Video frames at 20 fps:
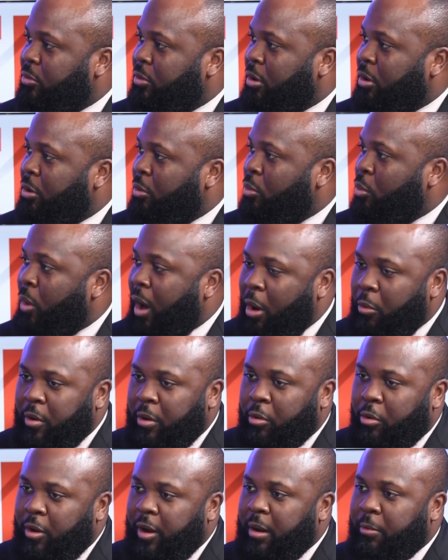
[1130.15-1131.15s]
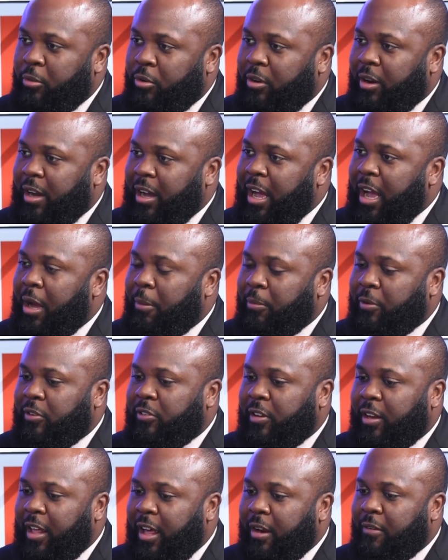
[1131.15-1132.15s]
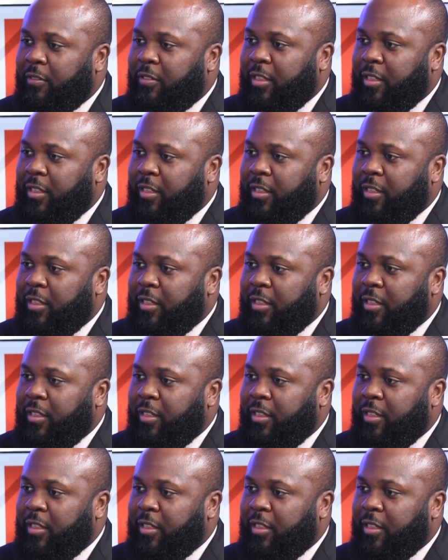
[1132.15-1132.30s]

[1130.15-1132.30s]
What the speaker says: While we were able to accomplish a lot of